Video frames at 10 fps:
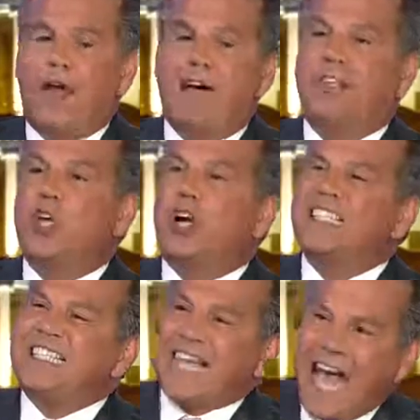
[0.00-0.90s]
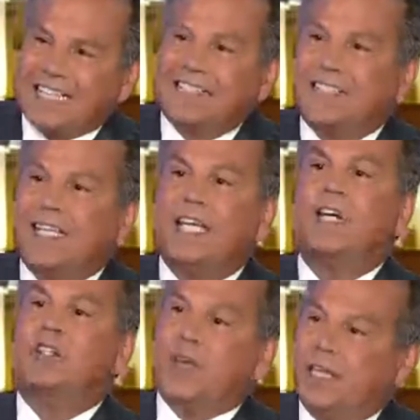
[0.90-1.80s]
for having the audacity
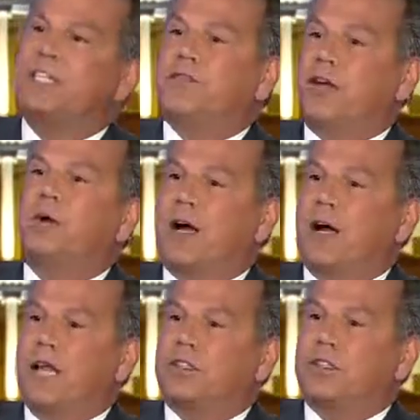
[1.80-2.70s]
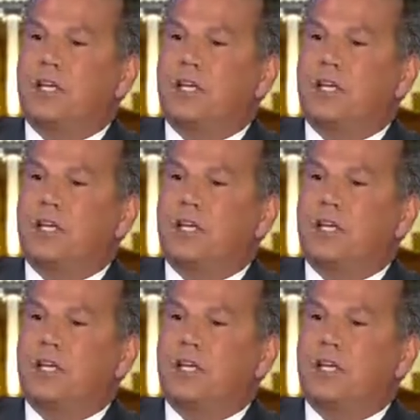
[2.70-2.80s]
RT. to interfere with our election. But